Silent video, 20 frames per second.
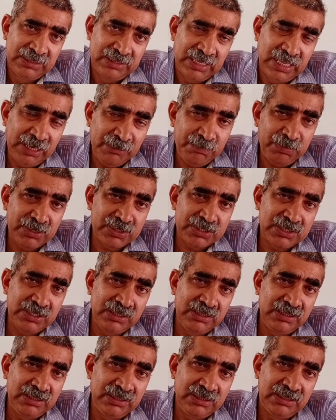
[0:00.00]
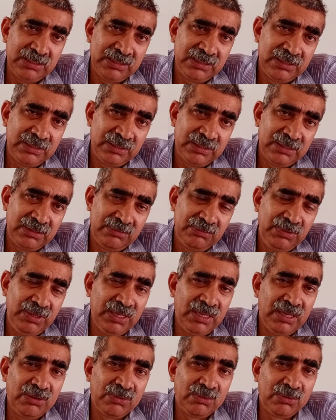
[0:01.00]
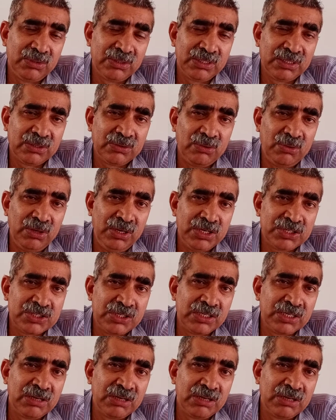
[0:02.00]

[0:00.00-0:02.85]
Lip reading: At present, we have got a coalition